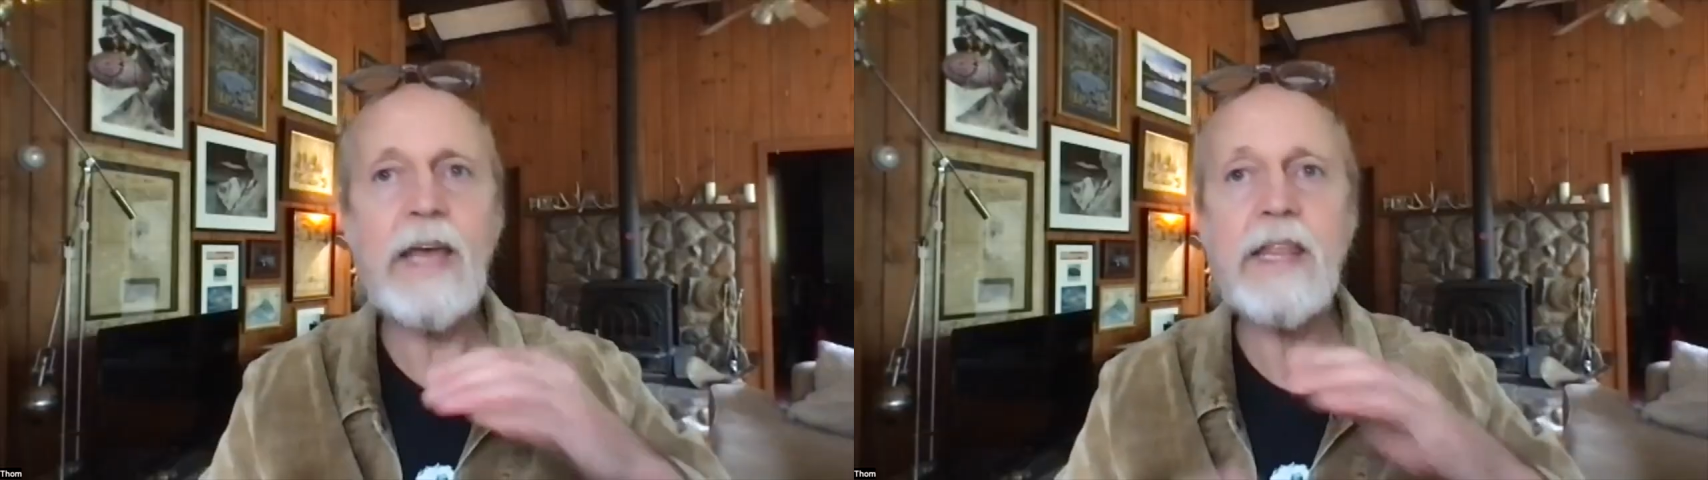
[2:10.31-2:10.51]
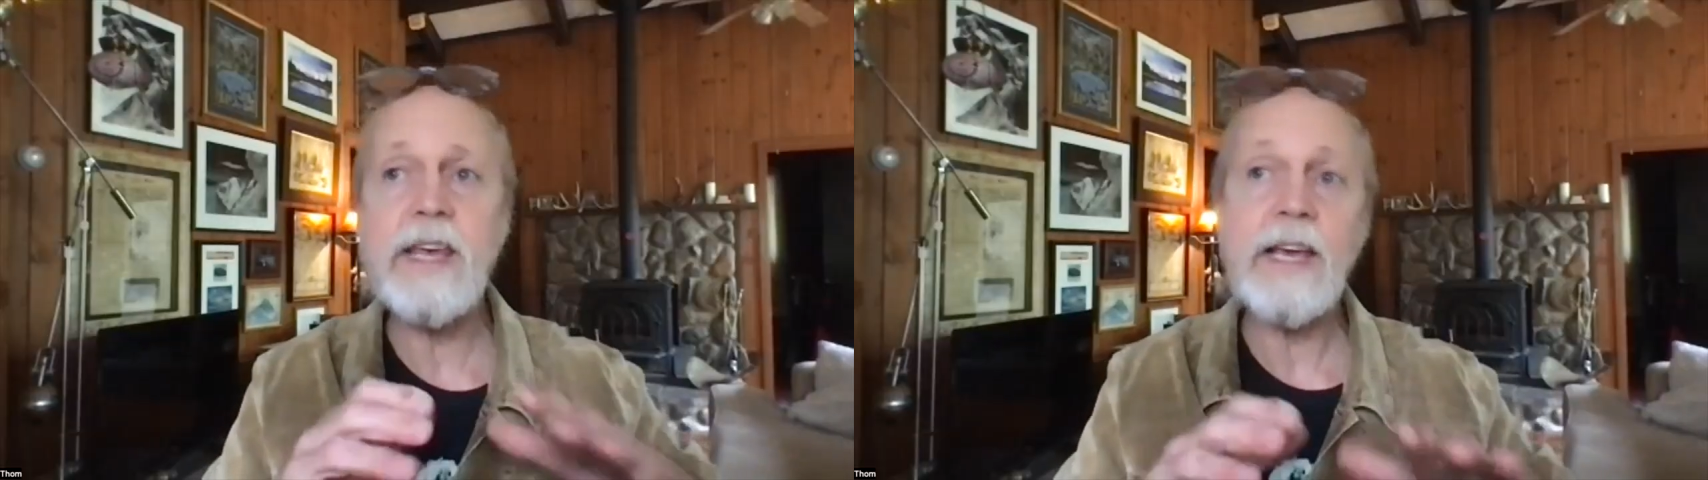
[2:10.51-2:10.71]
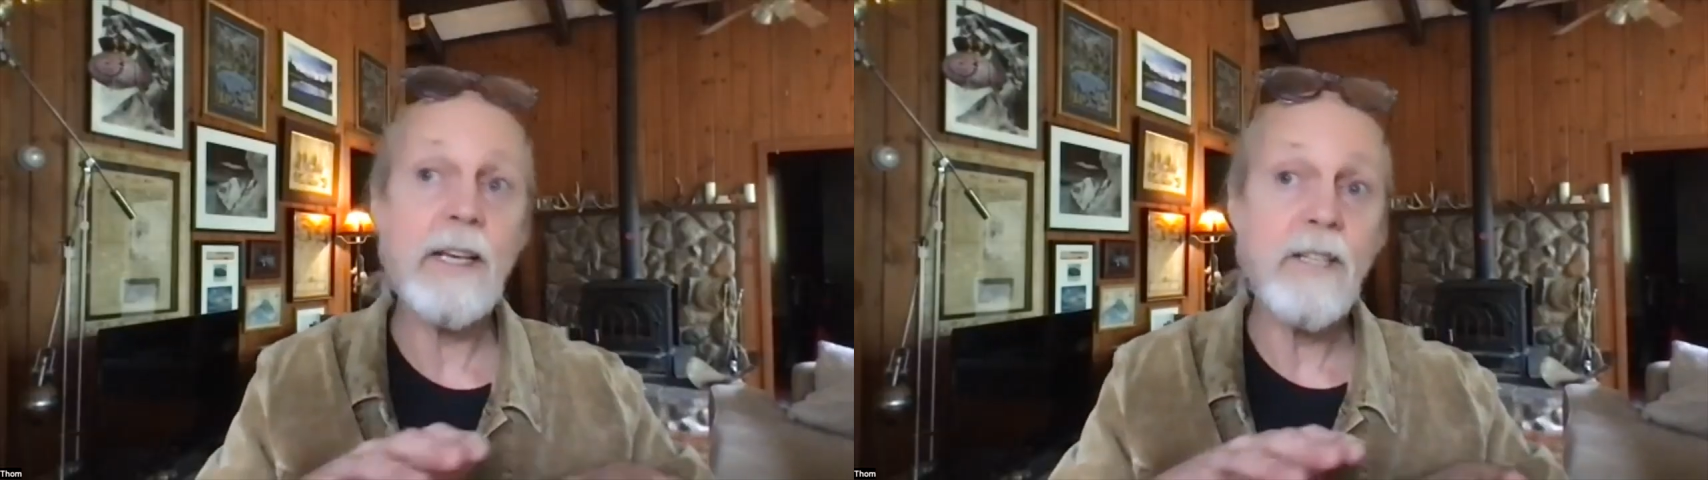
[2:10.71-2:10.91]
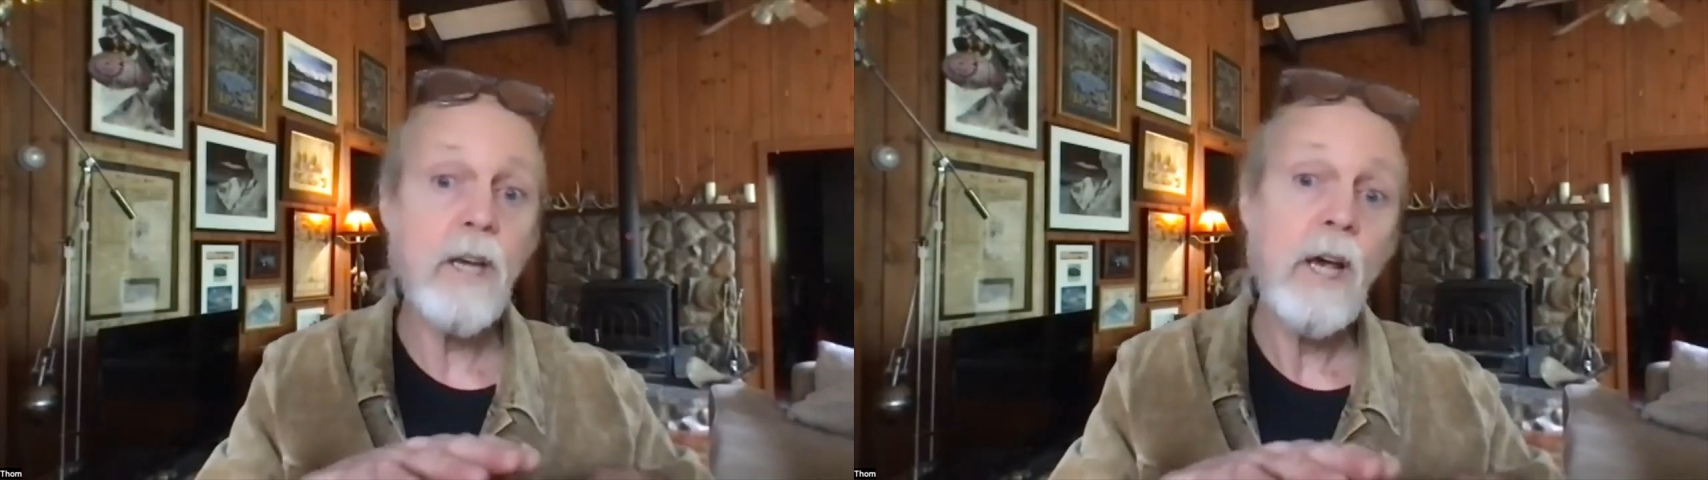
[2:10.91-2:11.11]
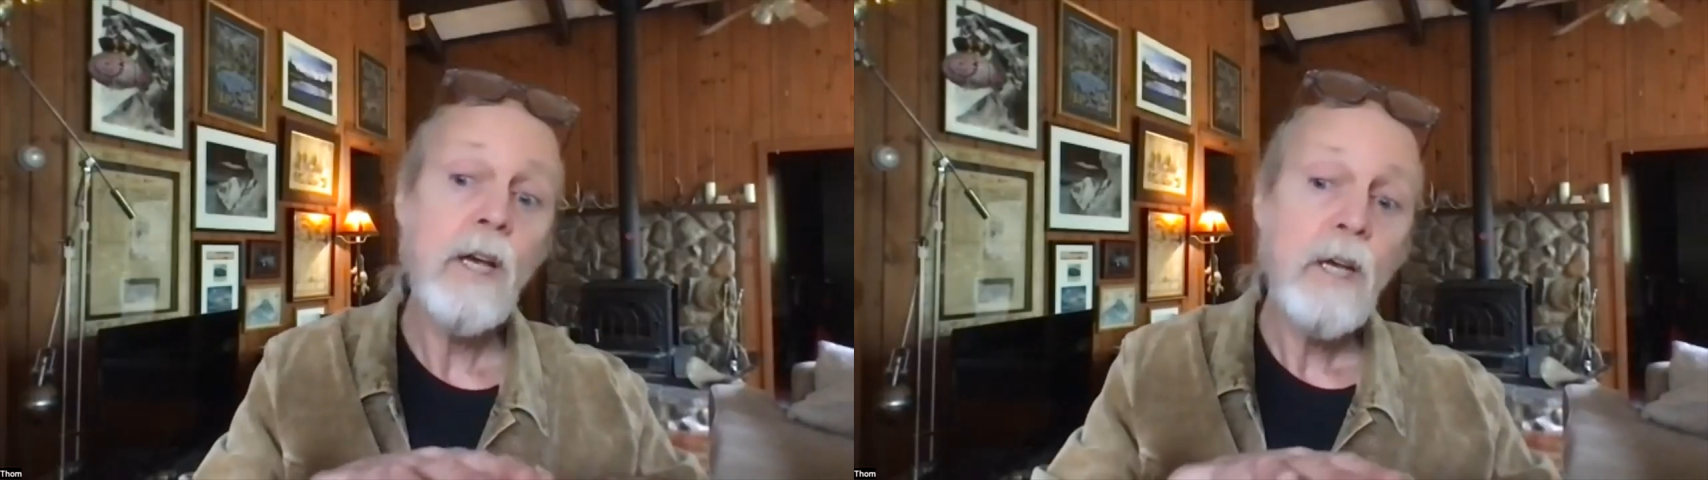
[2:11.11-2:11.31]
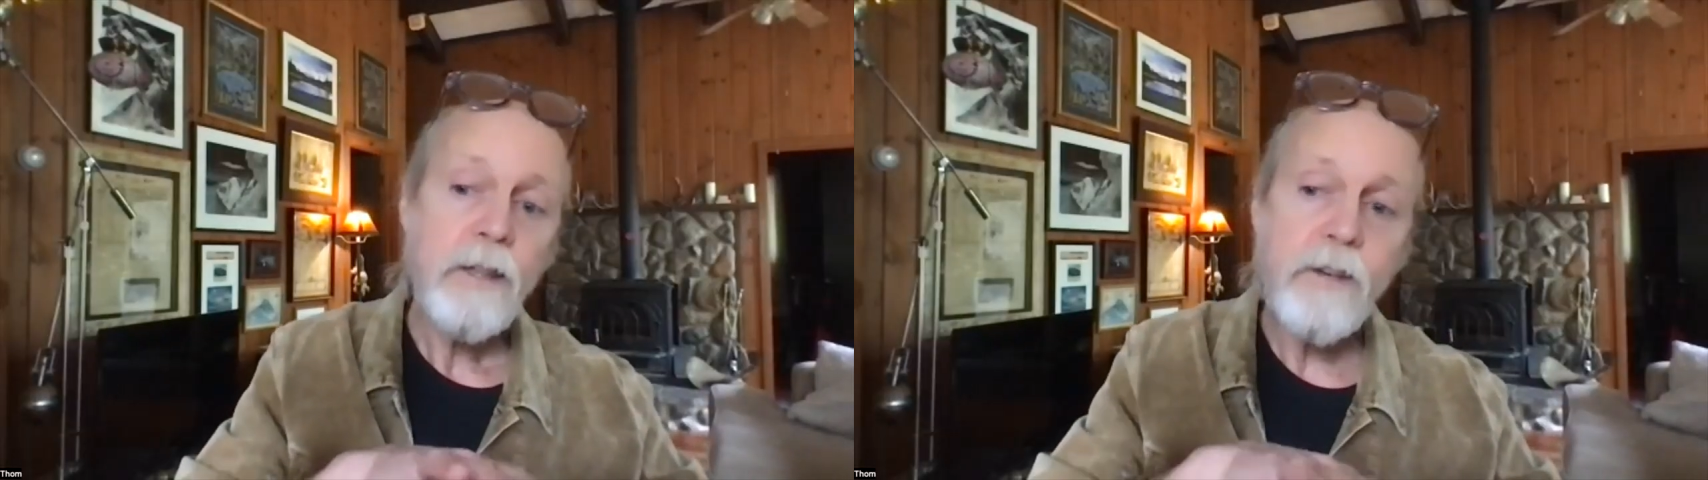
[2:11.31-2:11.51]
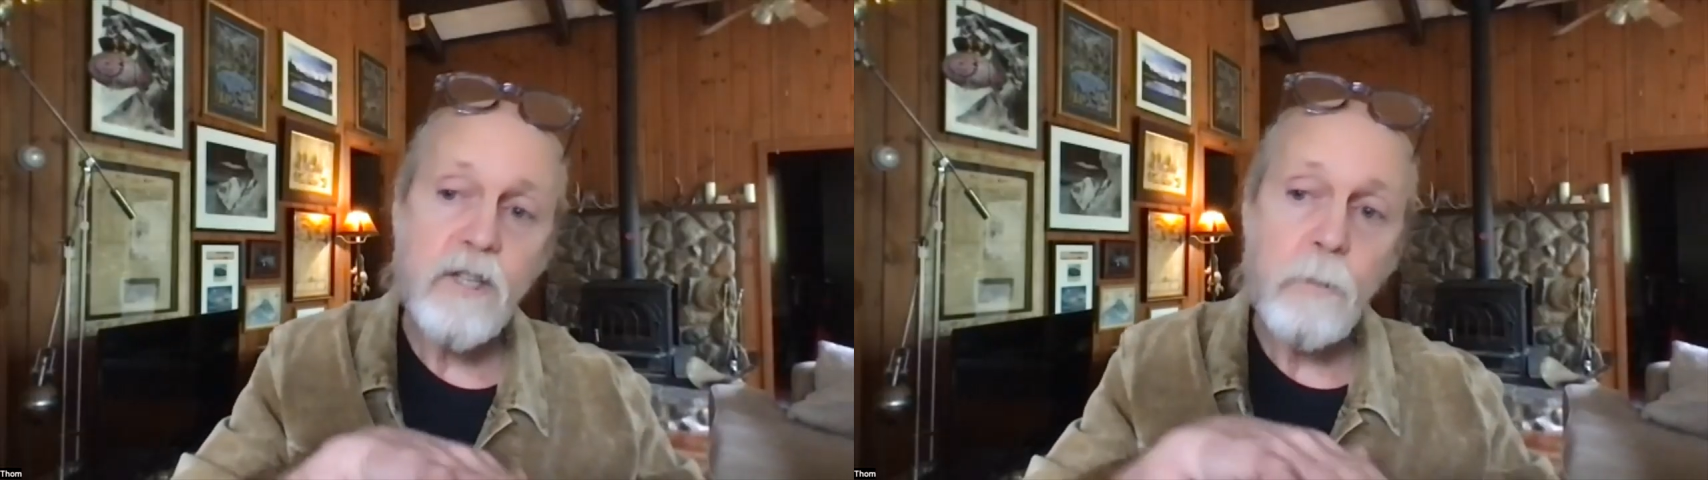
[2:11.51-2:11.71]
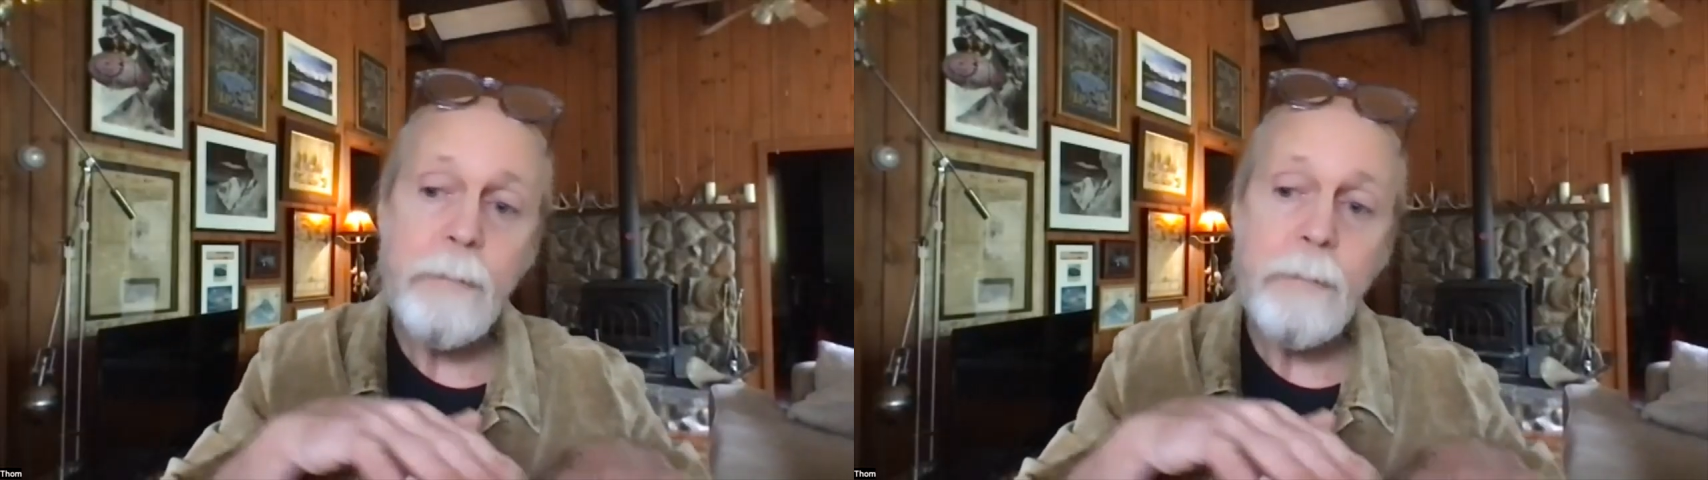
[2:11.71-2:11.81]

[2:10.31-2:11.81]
I think is, there's a